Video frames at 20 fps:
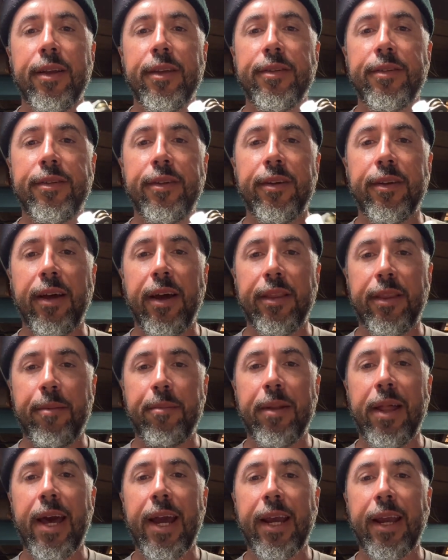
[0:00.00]
Still got the
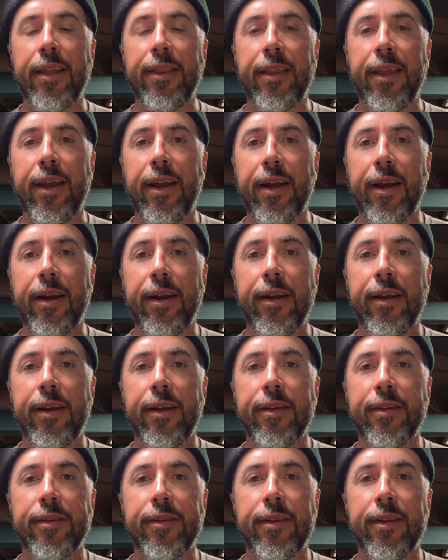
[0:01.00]
black in there,
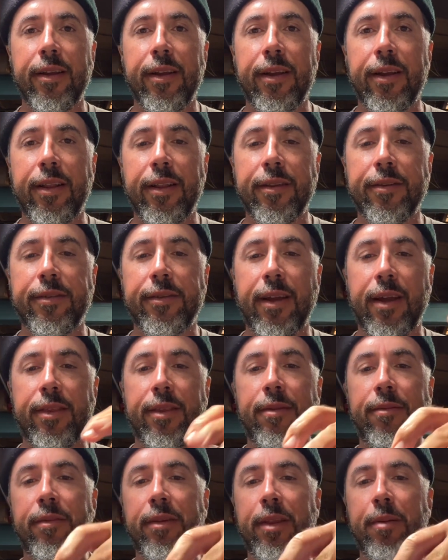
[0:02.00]
and it's got
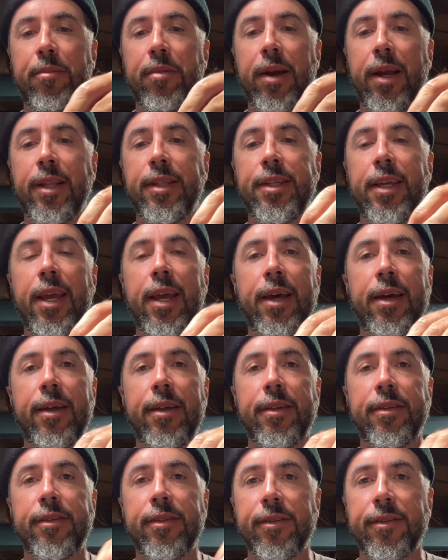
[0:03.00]
the really bright
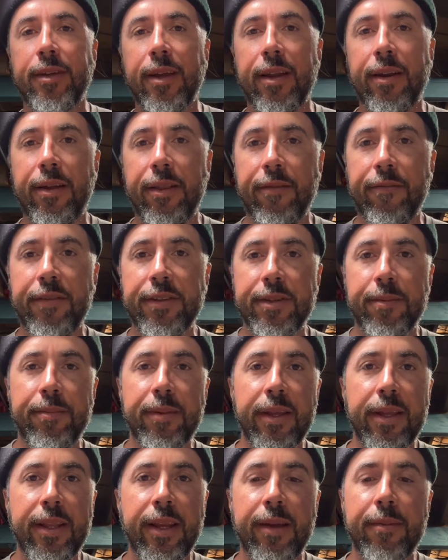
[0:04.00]
tail, so it's got all the
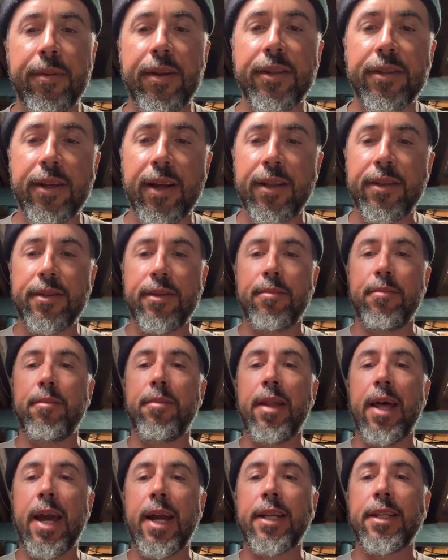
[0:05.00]
visibility, but it's got some
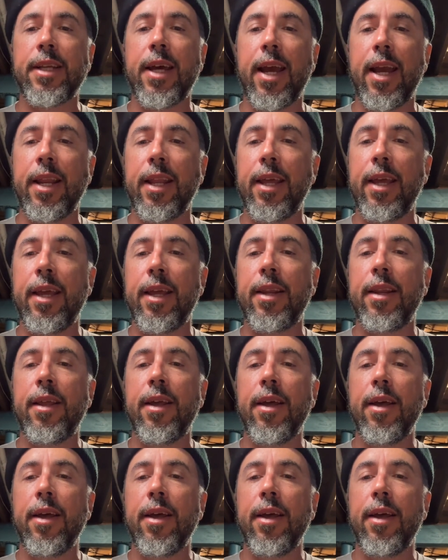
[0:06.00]
black tied in,